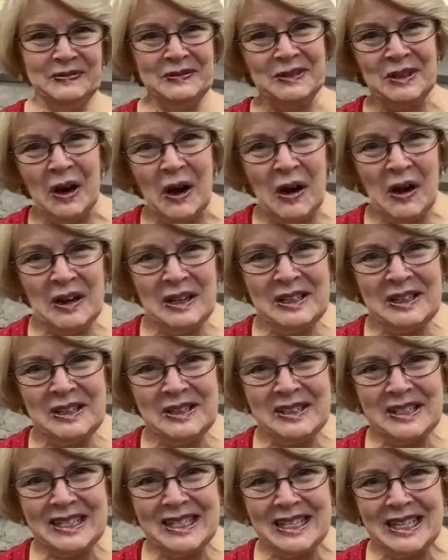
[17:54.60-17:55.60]
Yawn
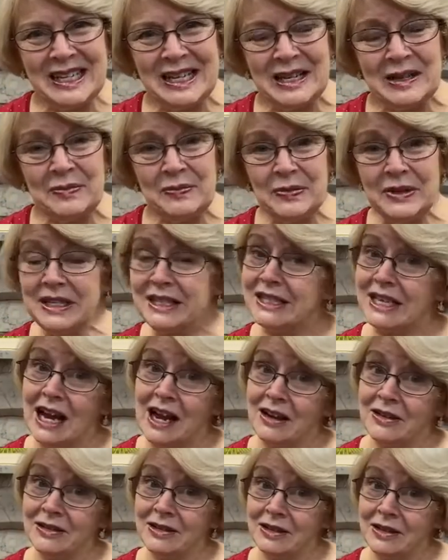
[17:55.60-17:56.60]
your sleepies
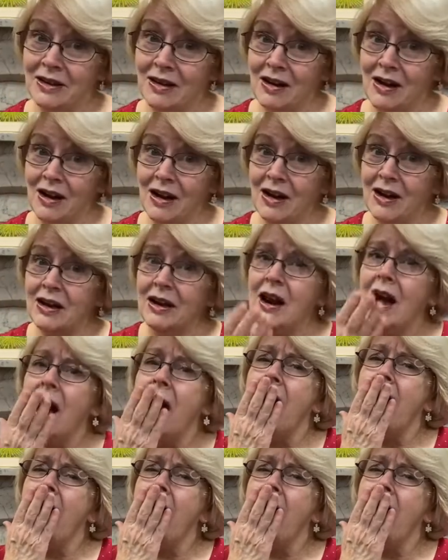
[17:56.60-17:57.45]
out, yawn.